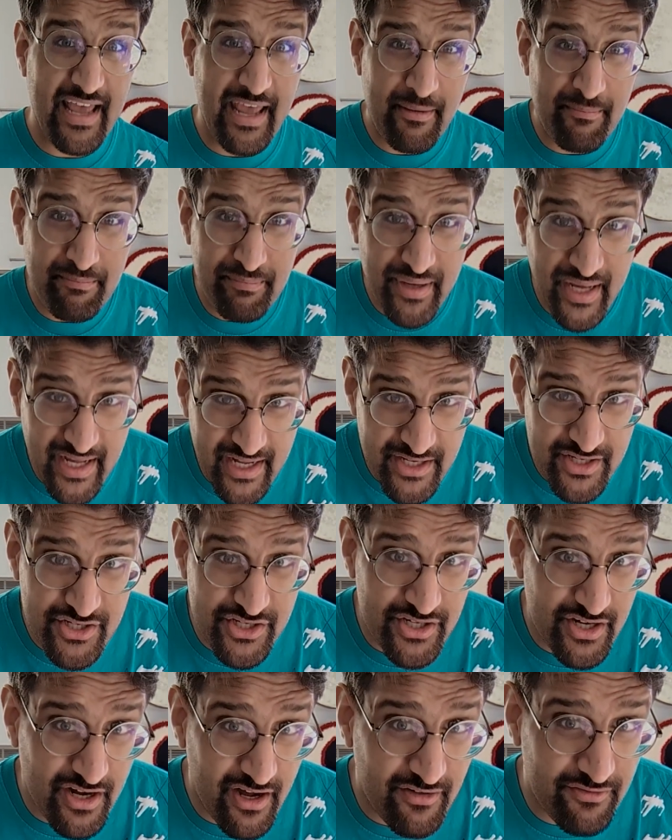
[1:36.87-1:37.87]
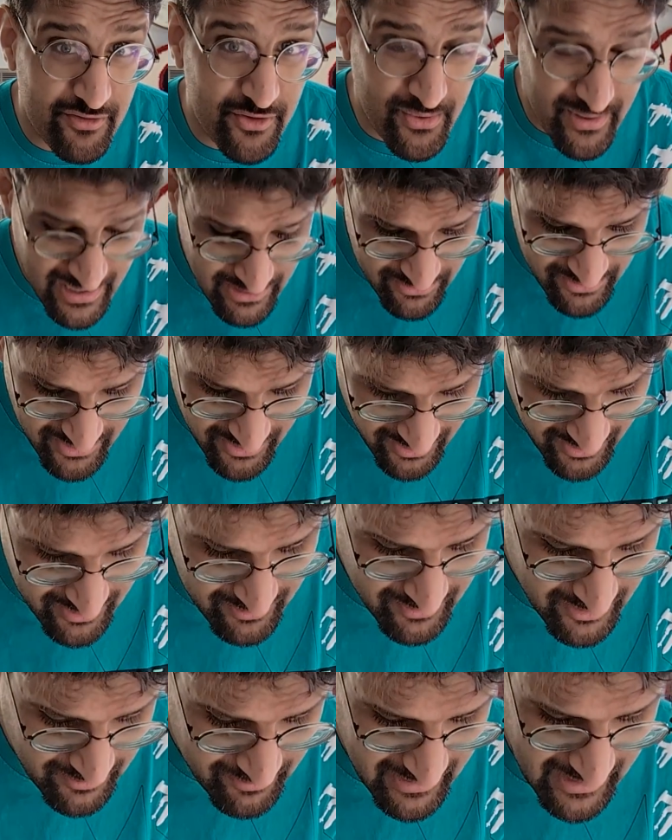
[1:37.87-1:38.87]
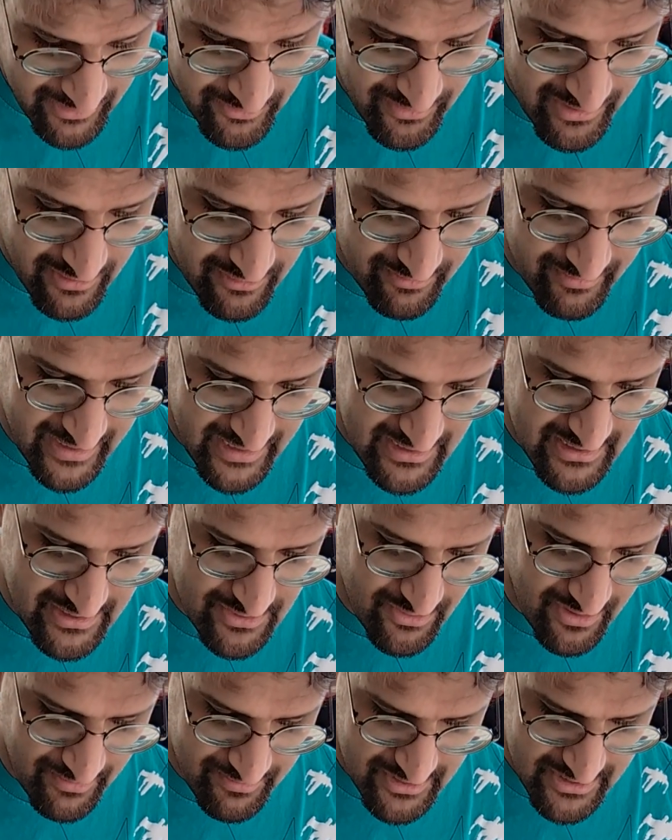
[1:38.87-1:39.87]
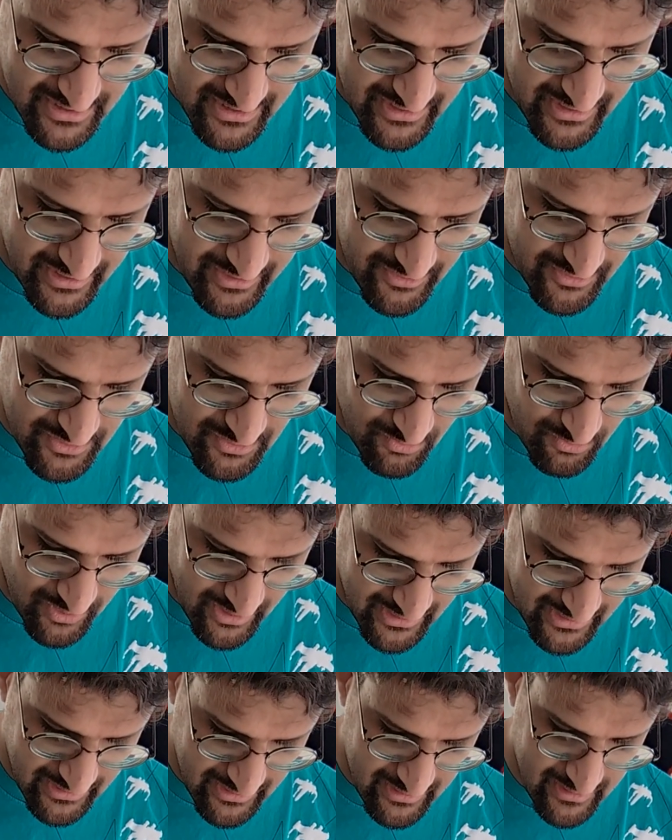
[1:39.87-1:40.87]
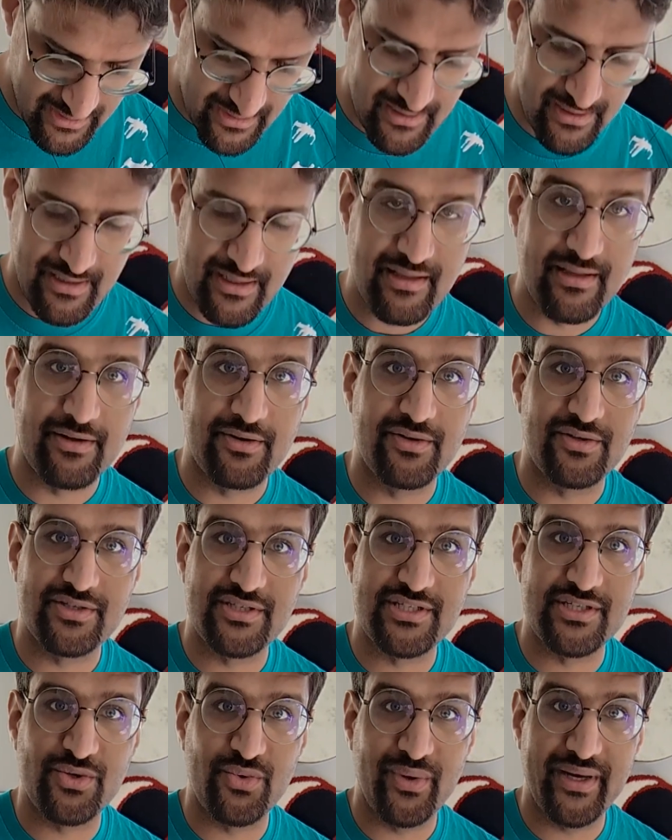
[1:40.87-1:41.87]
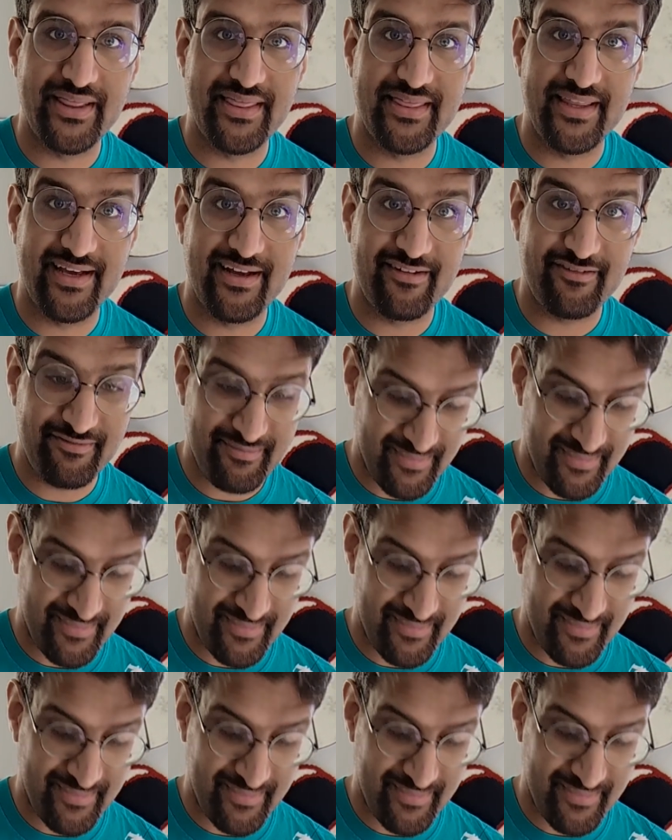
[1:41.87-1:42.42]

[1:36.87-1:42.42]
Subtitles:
a pinch of ground cardamom and ground mace, so I'm just gonna use 1 little squid thing of